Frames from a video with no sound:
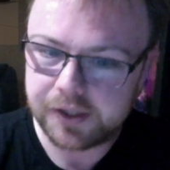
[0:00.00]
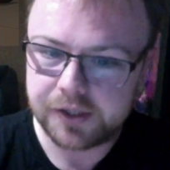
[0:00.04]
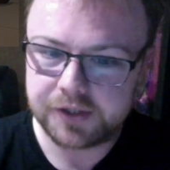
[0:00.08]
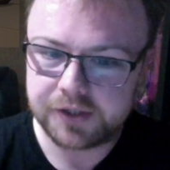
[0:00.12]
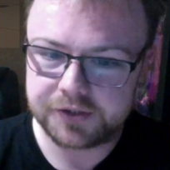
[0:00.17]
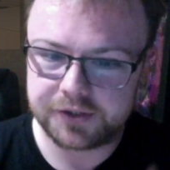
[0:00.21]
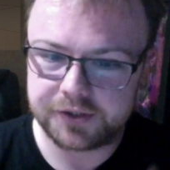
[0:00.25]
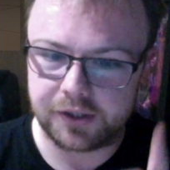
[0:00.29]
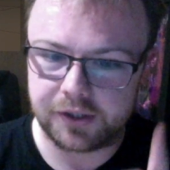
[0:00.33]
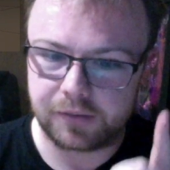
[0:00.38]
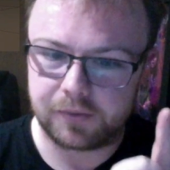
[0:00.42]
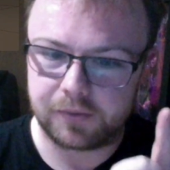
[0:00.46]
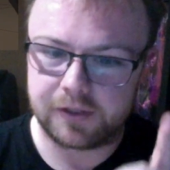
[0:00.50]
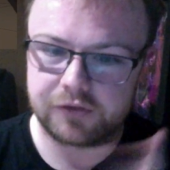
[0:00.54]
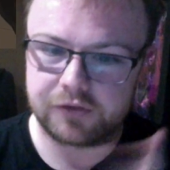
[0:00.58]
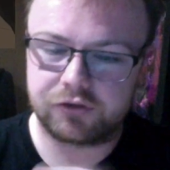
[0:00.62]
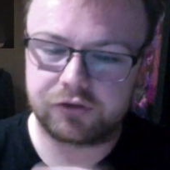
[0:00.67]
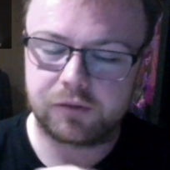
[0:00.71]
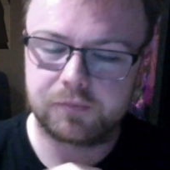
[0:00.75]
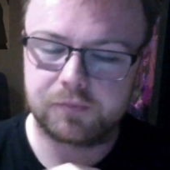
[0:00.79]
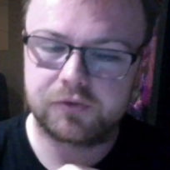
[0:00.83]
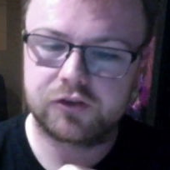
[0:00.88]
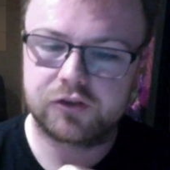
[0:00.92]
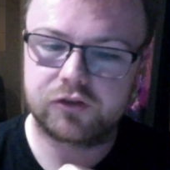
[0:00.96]
So let's
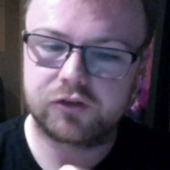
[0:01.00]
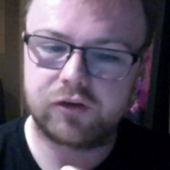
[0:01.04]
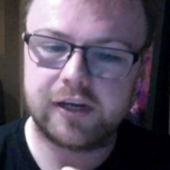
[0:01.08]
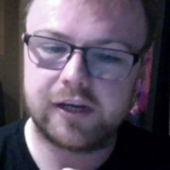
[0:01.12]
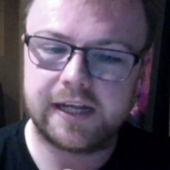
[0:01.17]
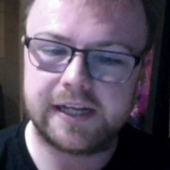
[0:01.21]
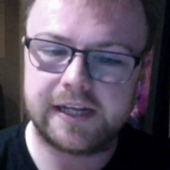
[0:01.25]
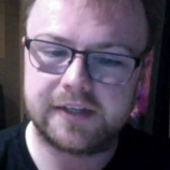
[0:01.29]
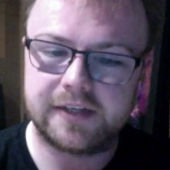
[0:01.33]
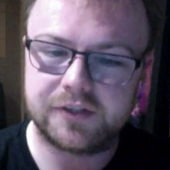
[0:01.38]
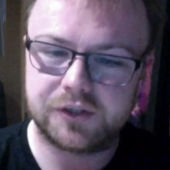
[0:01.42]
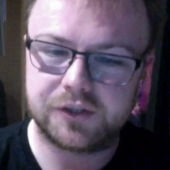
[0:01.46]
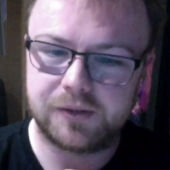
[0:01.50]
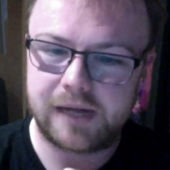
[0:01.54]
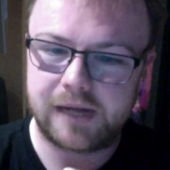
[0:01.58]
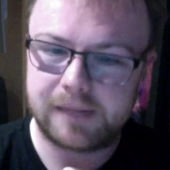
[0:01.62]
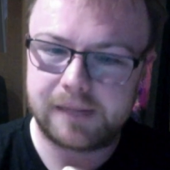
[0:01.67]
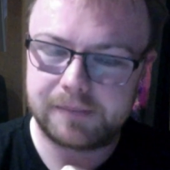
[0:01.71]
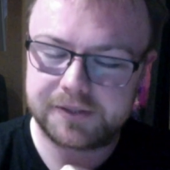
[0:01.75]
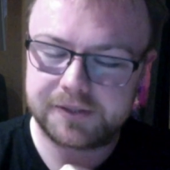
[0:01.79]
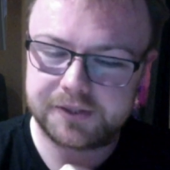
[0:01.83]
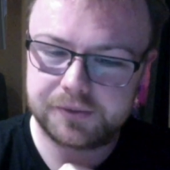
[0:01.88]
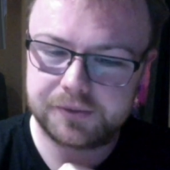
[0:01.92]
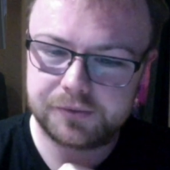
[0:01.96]
jump straight into
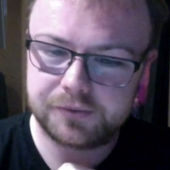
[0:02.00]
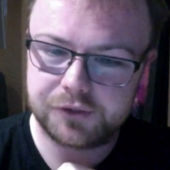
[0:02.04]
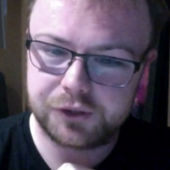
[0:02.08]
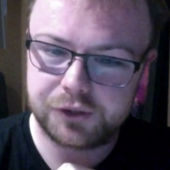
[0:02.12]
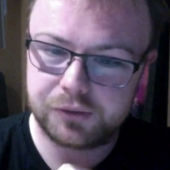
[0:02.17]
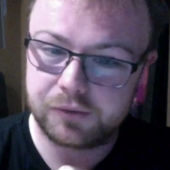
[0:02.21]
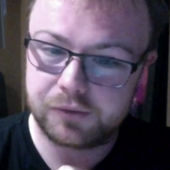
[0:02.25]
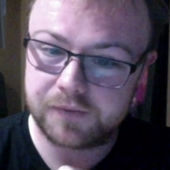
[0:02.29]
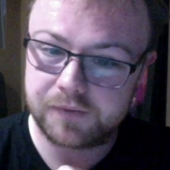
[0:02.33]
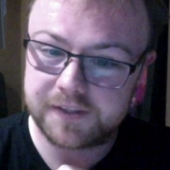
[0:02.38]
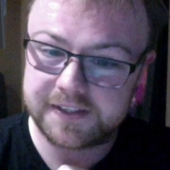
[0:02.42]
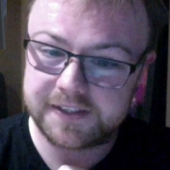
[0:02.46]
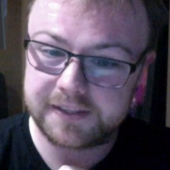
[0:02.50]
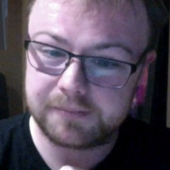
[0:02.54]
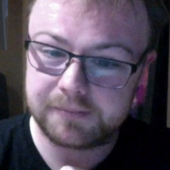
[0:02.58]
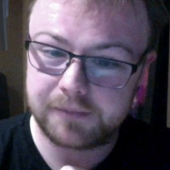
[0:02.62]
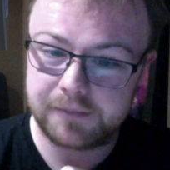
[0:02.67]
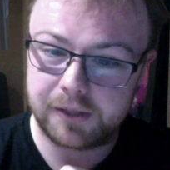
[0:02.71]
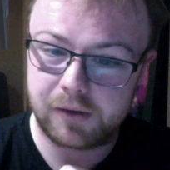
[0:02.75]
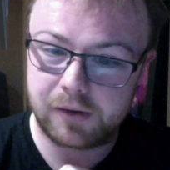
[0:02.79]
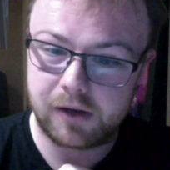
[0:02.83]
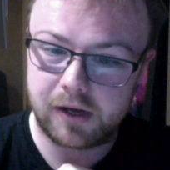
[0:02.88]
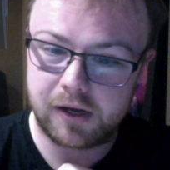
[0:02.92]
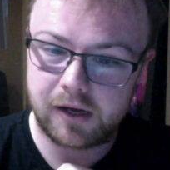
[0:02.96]
episode 2 of the
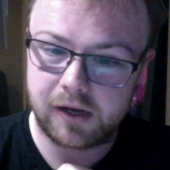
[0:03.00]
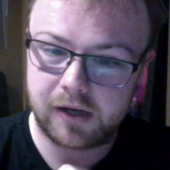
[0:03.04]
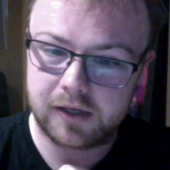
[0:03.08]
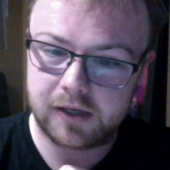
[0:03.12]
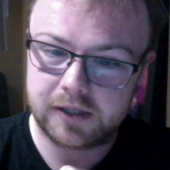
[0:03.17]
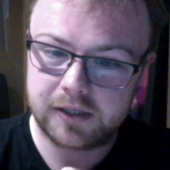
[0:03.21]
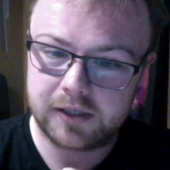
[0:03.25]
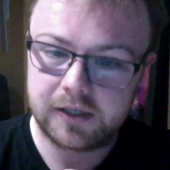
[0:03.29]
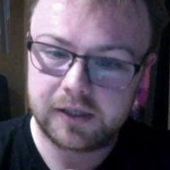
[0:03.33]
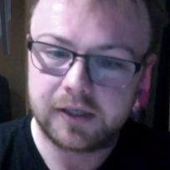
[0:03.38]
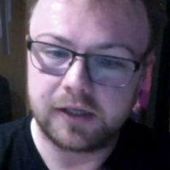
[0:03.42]
symbiote arc,